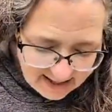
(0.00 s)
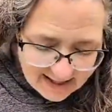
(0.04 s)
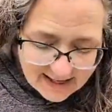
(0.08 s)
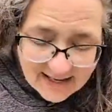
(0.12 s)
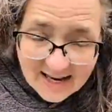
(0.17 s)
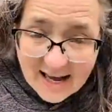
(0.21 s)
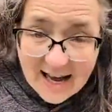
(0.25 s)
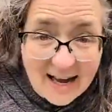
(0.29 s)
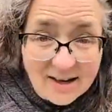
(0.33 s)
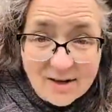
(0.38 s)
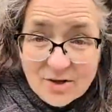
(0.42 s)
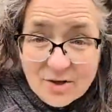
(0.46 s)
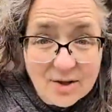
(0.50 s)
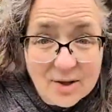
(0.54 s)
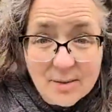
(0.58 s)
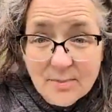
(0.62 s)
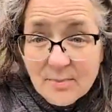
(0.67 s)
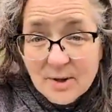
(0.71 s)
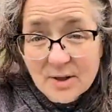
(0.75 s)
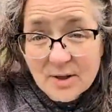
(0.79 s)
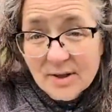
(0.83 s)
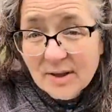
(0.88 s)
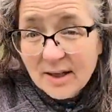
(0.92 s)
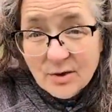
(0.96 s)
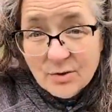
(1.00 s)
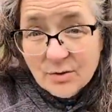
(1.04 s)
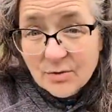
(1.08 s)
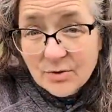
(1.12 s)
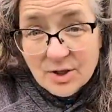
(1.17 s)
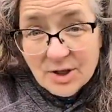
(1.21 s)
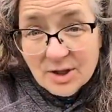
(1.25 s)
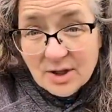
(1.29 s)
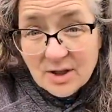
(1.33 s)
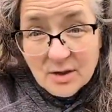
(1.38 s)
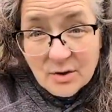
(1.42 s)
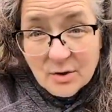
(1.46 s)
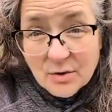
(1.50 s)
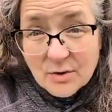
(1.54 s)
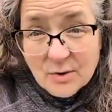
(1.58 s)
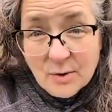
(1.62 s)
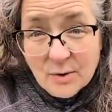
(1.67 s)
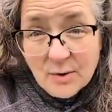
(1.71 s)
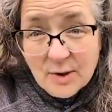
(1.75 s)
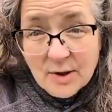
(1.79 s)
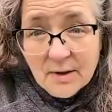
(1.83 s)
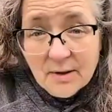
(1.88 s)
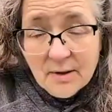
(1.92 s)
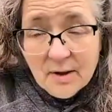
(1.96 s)
can't actually put nitrogen
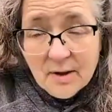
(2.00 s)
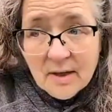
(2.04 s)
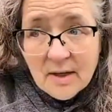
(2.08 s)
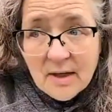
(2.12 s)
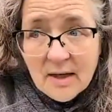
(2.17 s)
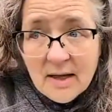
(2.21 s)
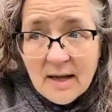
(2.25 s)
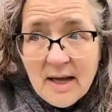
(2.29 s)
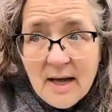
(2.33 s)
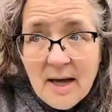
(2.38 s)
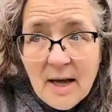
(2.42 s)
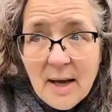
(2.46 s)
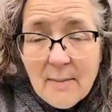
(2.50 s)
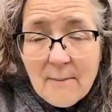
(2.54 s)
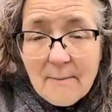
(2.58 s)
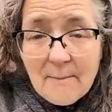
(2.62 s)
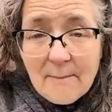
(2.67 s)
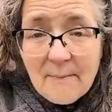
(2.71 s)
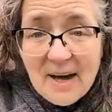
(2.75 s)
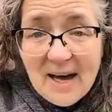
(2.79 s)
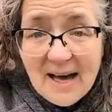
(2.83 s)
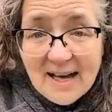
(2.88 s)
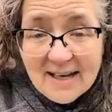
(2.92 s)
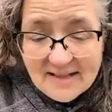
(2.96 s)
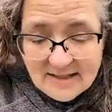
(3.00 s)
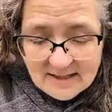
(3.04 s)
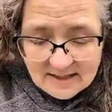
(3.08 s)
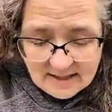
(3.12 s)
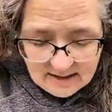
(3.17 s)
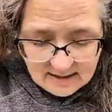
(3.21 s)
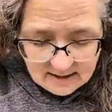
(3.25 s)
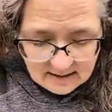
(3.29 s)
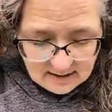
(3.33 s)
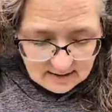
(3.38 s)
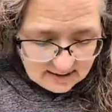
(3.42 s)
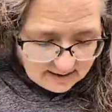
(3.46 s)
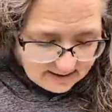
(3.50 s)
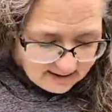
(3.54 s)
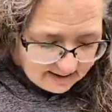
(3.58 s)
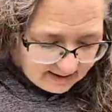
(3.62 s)
in your soil. But,